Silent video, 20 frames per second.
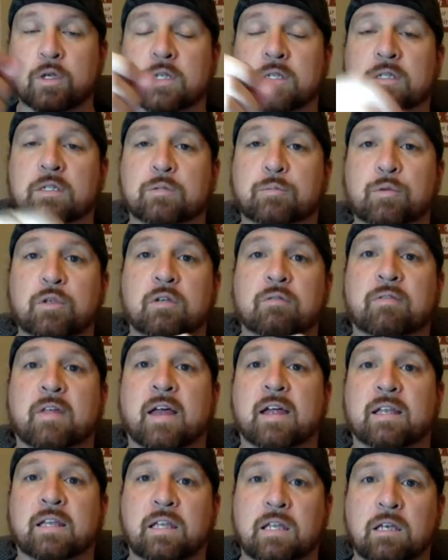We didn't speak of
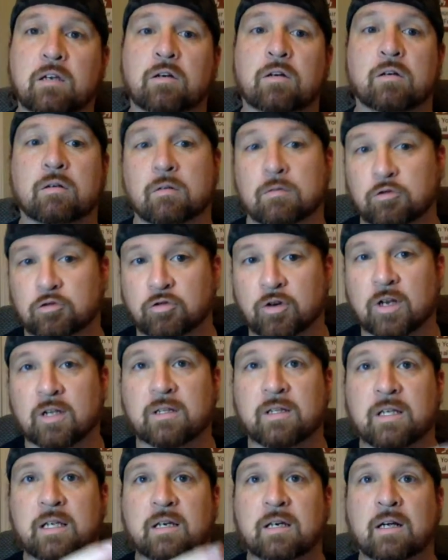that here
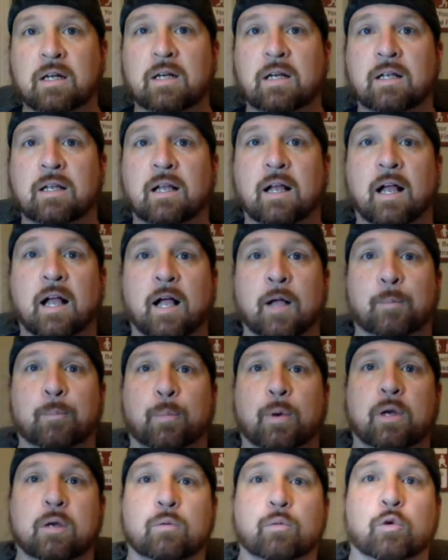directly,
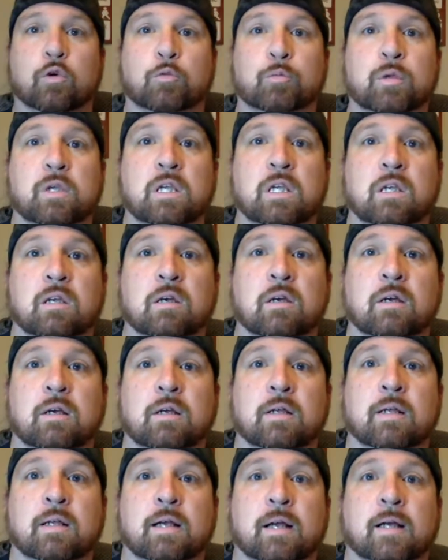but will be
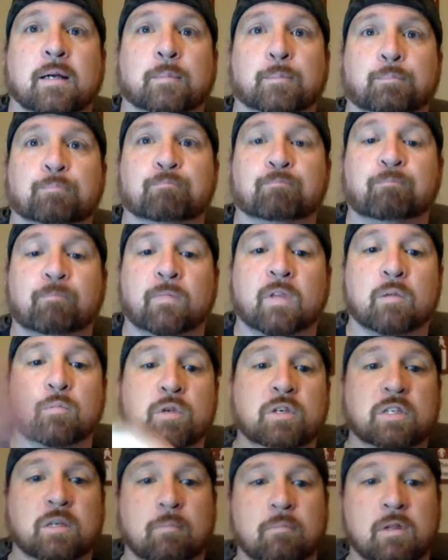
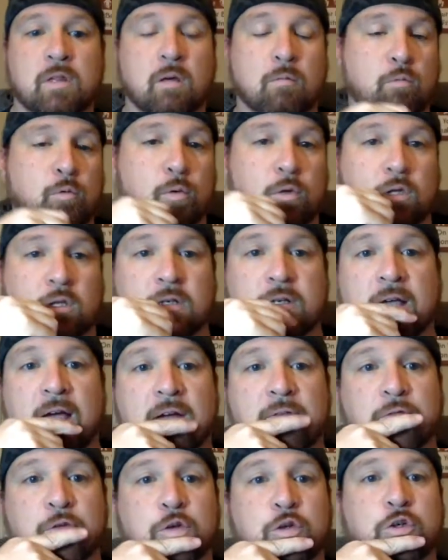something that we would look
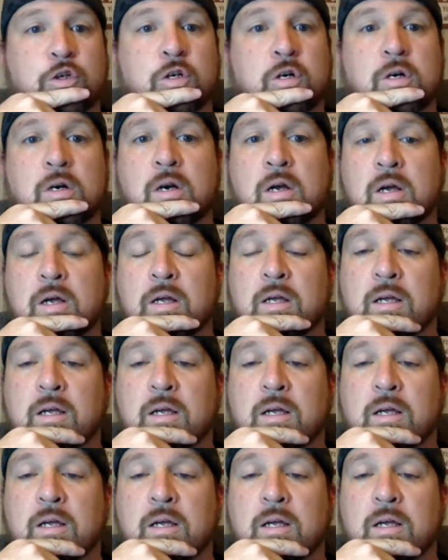at for sure.